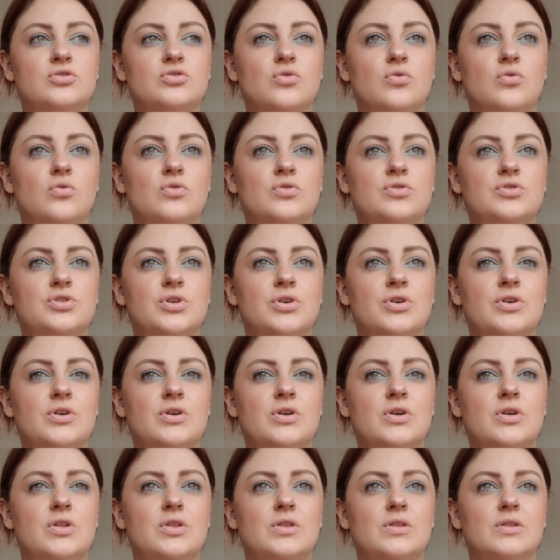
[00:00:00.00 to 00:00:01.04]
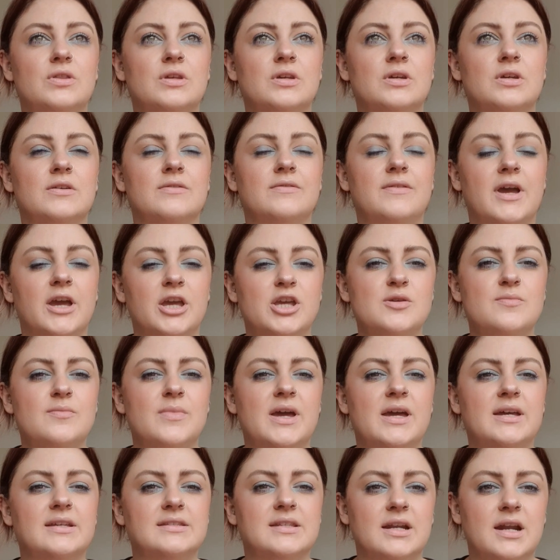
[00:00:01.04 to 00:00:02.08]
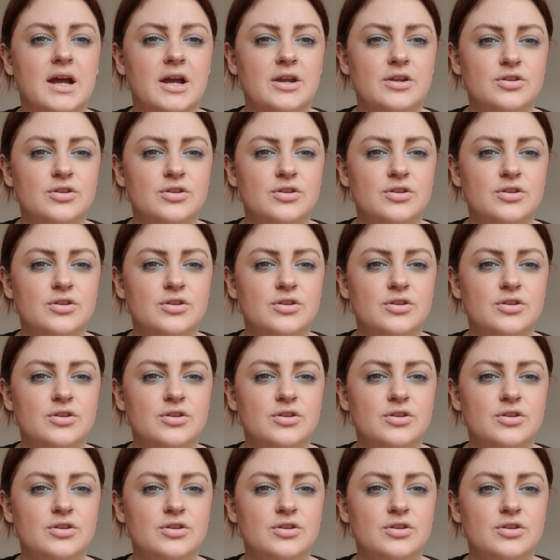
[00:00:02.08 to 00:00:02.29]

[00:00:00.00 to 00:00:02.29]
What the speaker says: also the vacuum bags that I